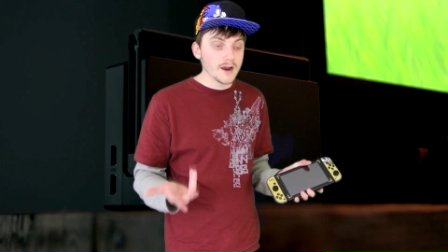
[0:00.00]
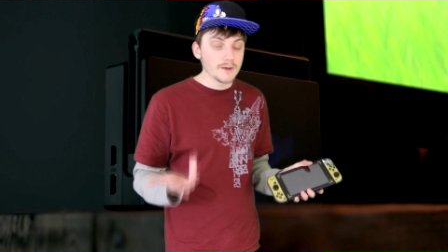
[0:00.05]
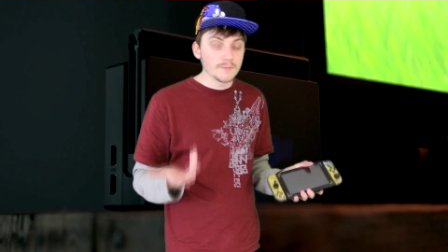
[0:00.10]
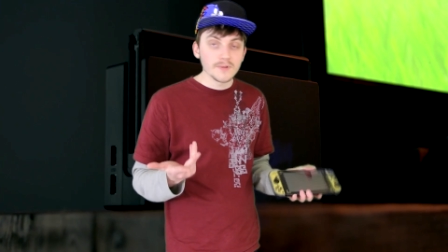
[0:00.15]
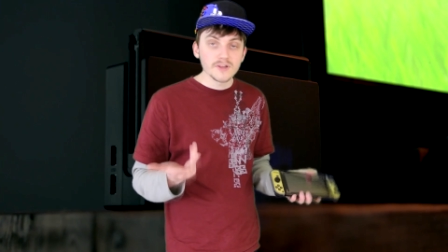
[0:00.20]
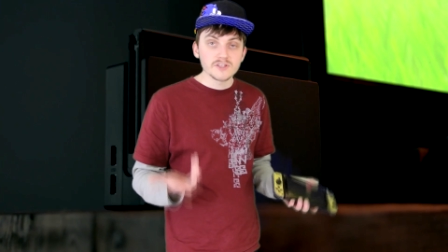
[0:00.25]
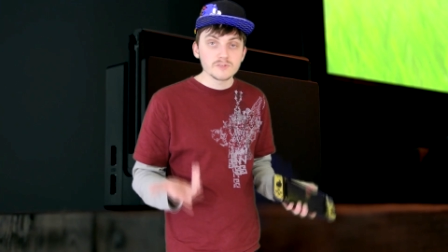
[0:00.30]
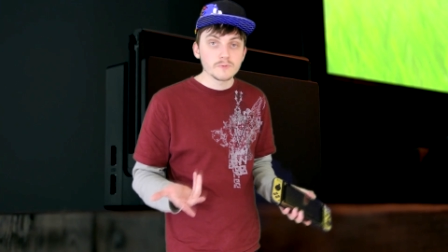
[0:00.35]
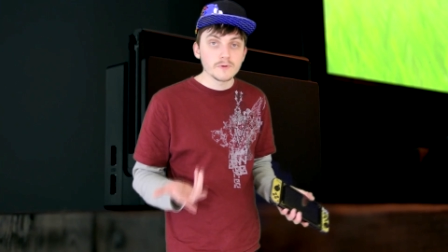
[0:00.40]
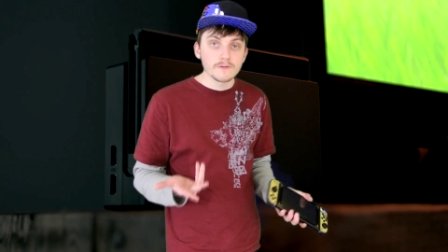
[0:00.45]
I'm
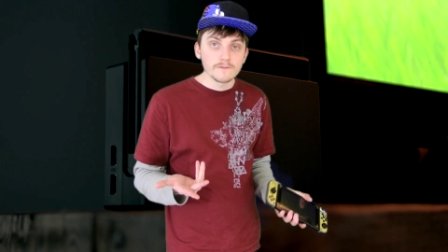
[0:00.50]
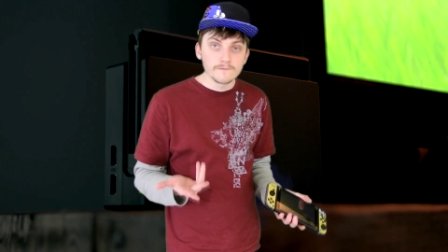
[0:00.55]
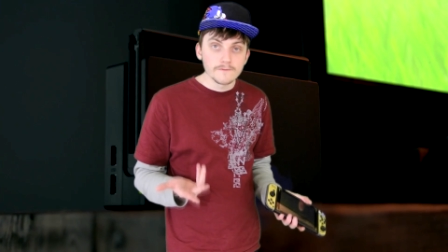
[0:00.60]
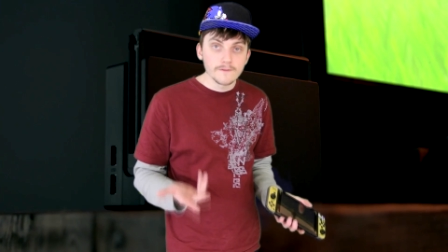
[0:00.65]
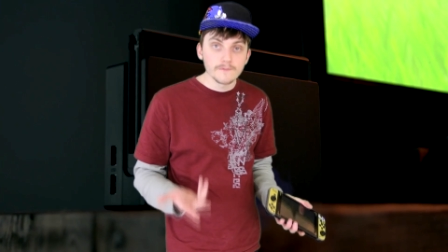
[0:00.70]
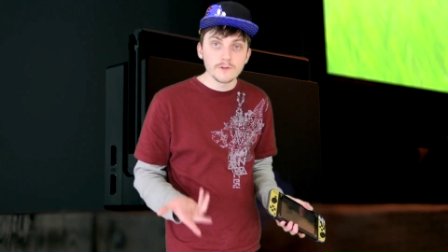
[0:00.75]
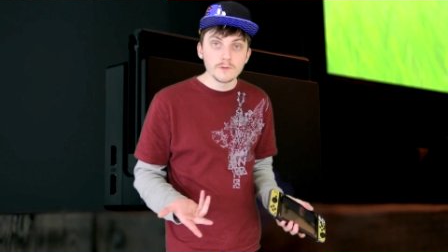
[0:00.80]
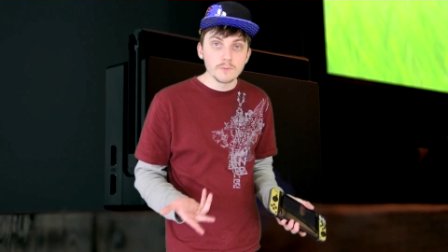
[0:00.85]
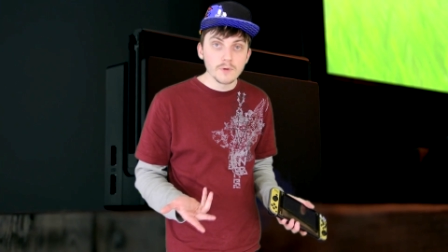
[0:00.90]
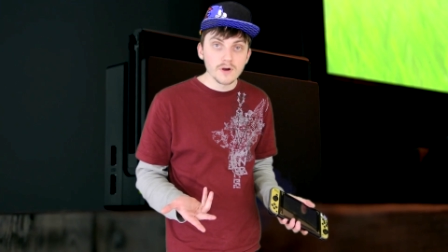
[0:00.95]
not spending
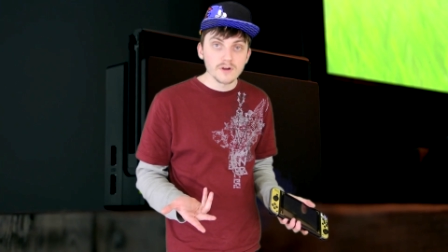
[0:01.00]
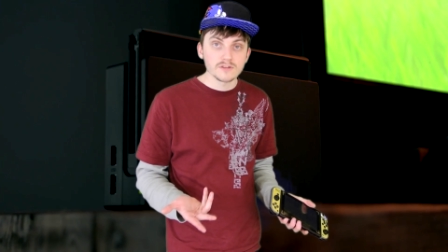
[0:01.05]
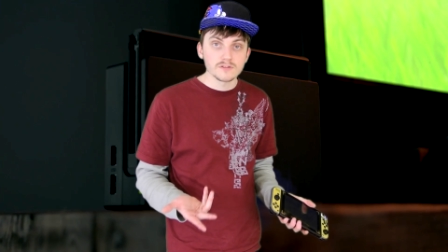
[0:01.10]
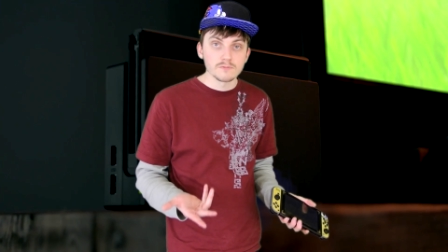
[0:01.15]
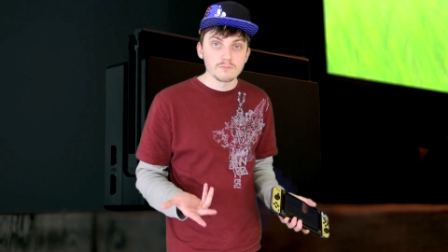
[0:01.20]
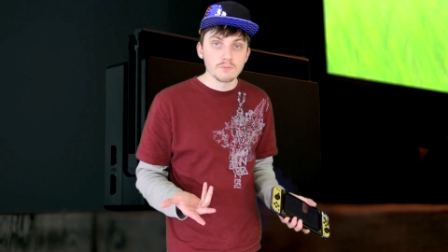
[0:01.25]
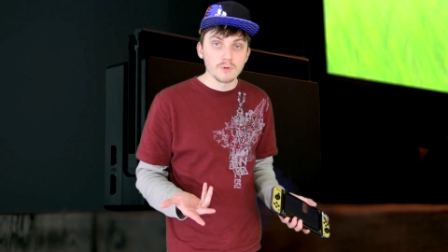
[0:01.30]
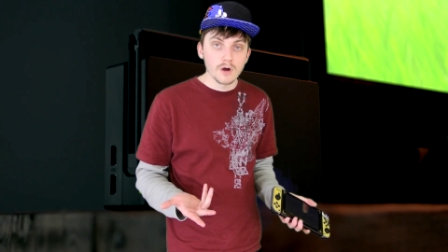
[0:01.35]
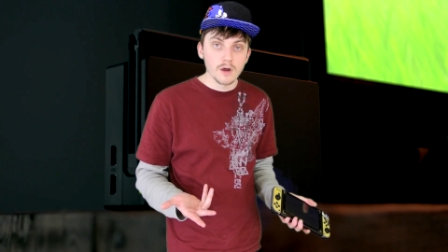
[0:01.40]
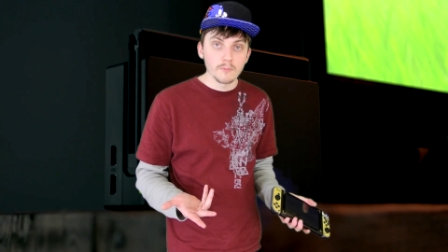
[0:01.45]
50 bucks
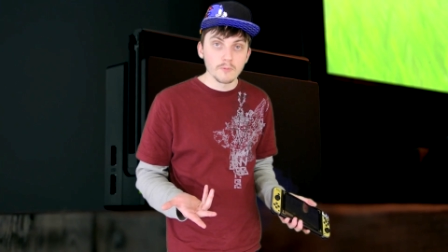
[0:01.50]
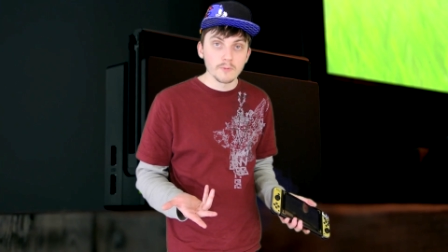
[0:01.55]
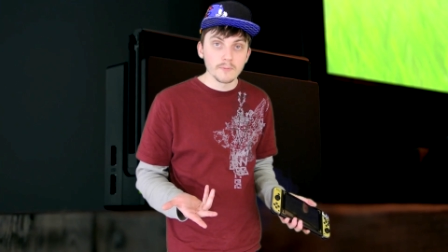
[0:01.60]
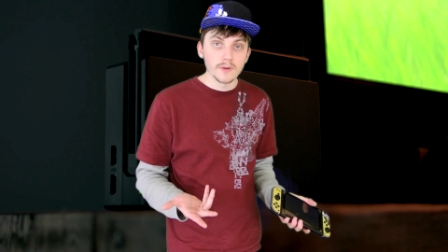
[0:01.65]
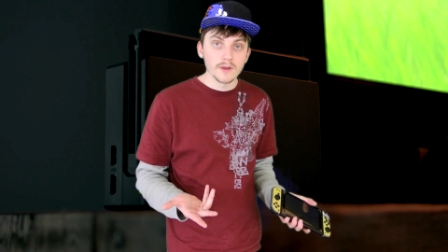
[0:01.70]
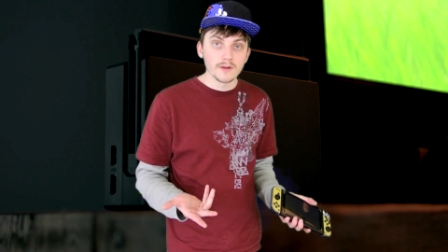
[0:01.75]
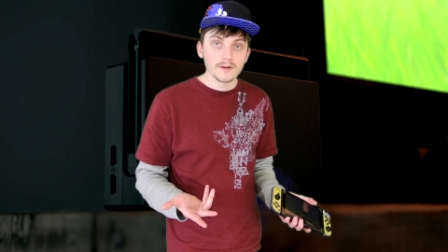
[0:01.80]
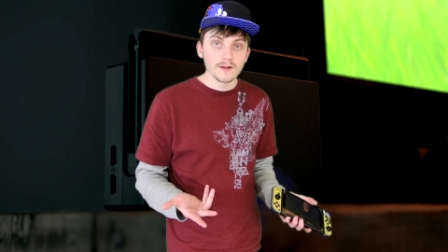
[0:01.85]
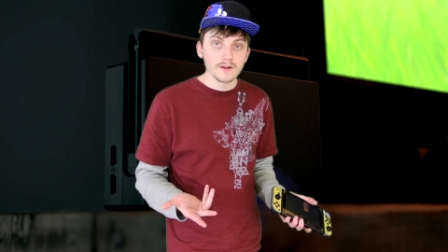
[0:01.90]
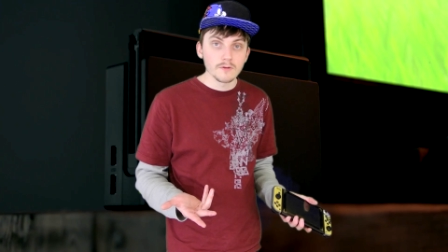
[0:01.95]
on
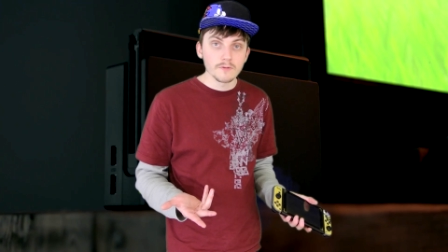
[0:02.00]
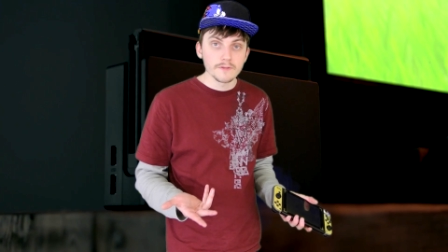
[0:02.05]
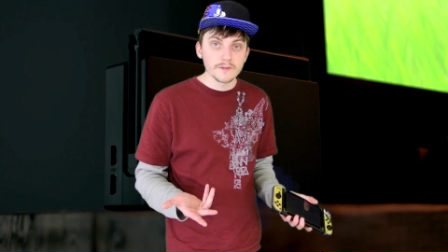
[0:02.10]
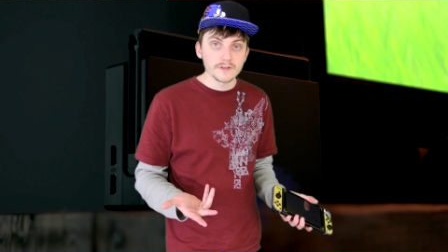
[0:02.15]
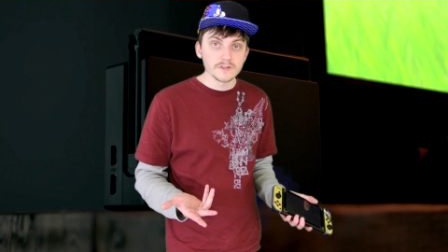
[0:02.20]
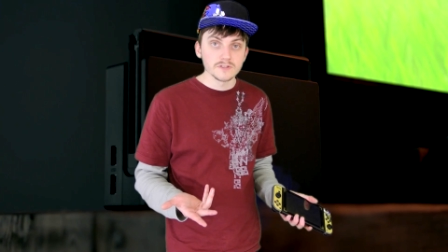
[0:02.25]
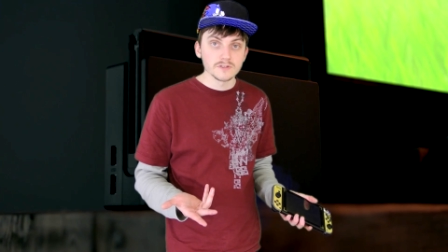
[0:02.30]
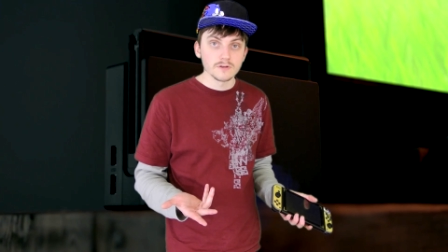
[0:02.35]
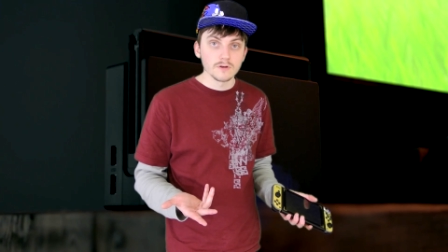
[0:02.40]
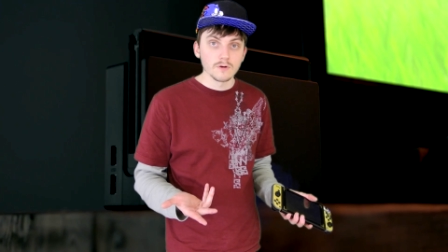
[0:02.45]
Bomberman. I don't
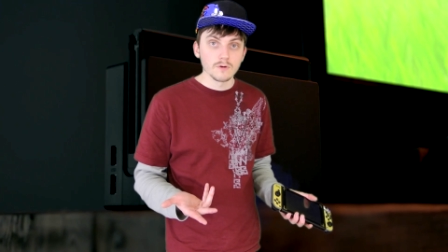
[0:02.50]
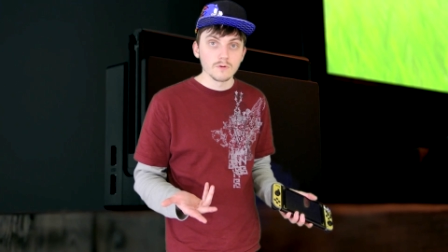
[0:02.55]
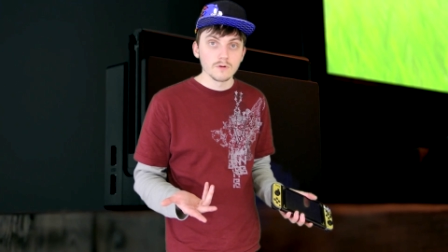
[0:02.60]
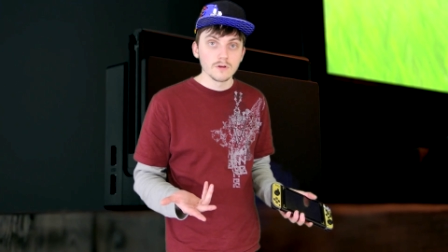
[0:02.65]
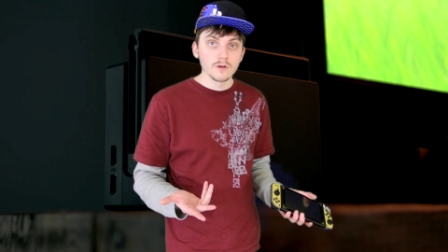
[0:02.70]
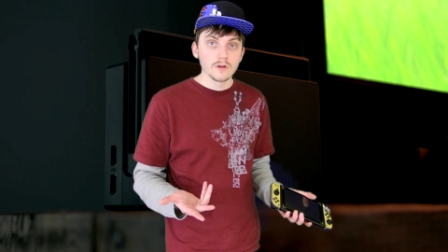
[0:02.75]
think so.